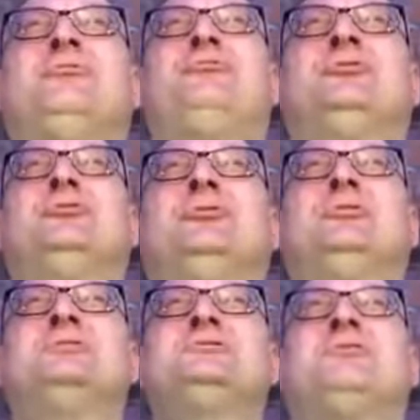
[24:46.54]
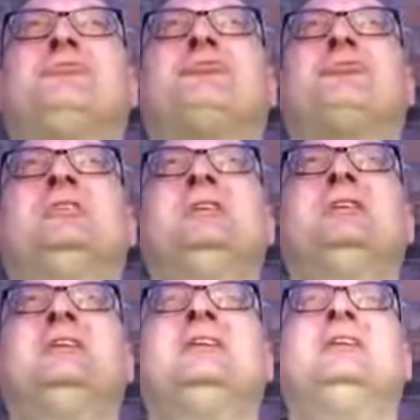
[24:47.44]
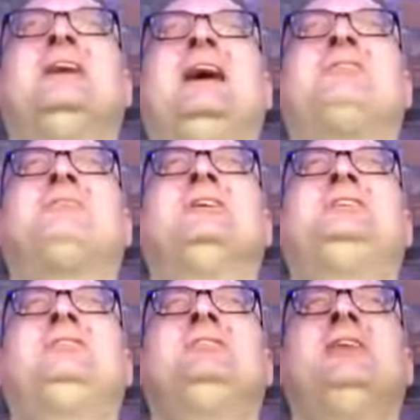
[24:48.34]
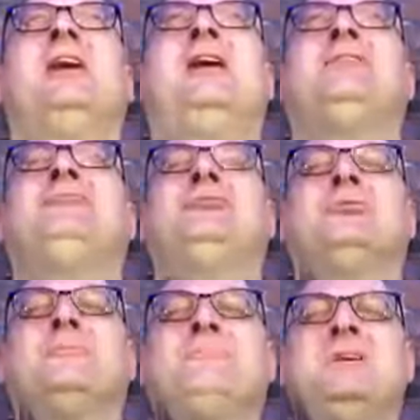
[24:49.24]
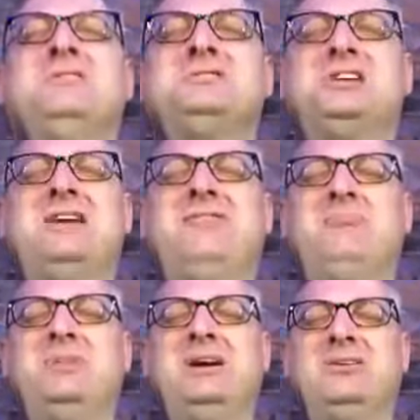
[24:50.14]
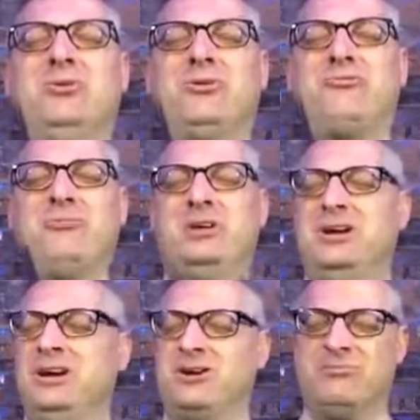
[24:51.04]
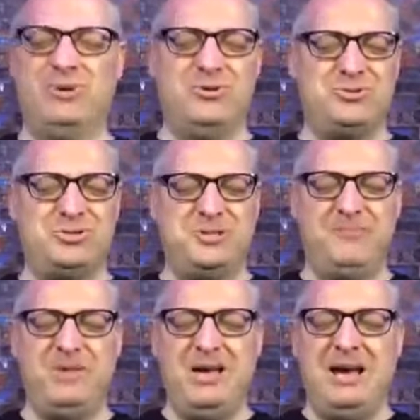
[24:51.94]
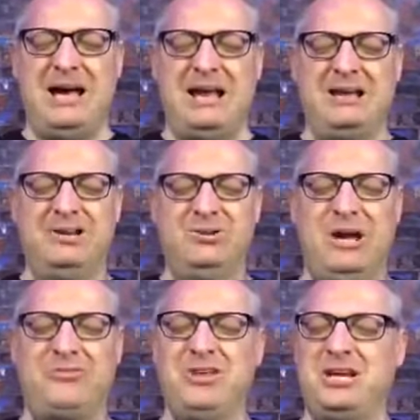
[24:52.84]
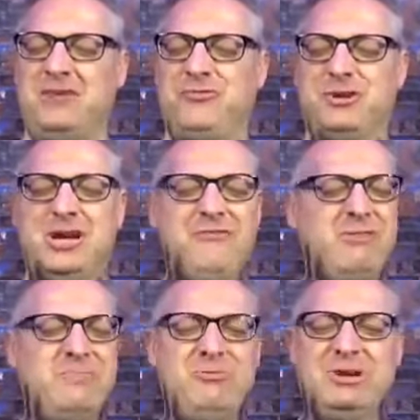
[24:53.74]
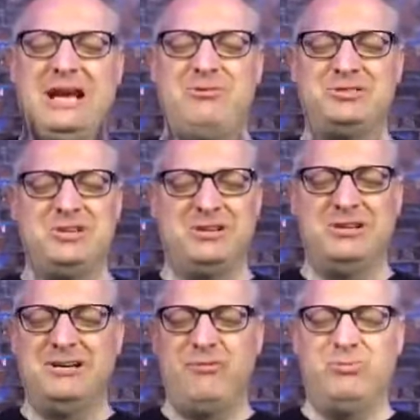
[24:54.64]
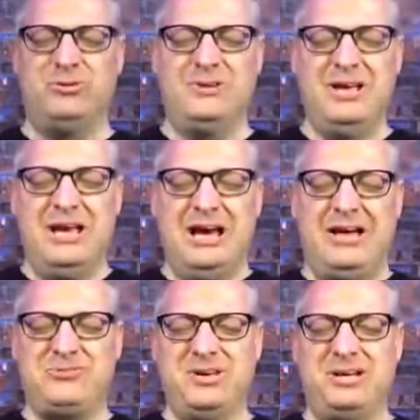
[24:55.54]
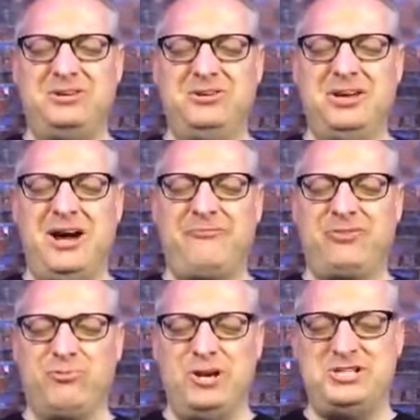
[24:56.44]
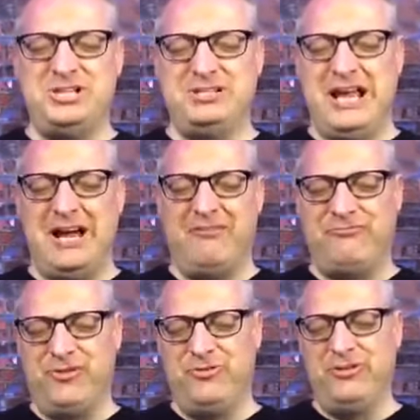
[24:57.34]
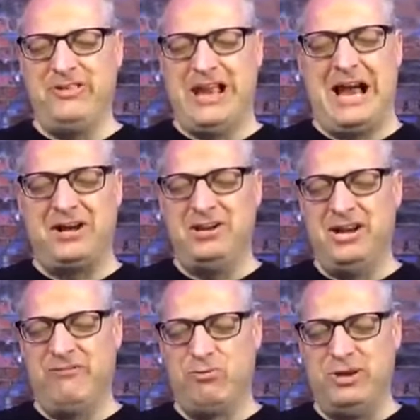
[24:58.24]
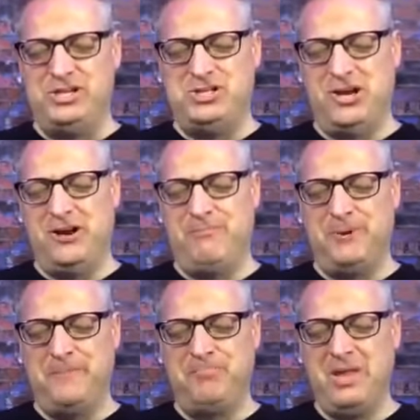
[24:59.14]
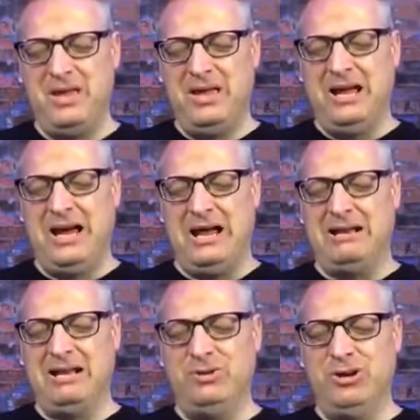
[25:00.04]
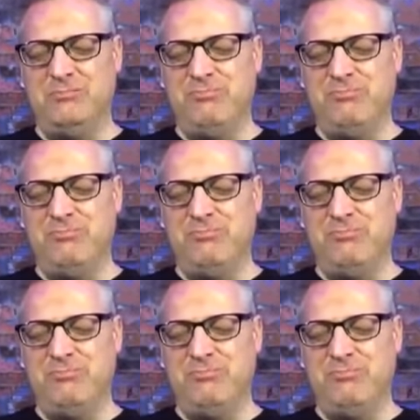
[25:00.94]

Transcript: full and so free. I thank you, God, for saving me, Lord, from the uttermost. Hallelujah. I thank you for loving me when I was unlovable. I thank you, God, for reaching down further than I could ever reach up. Hallelujah.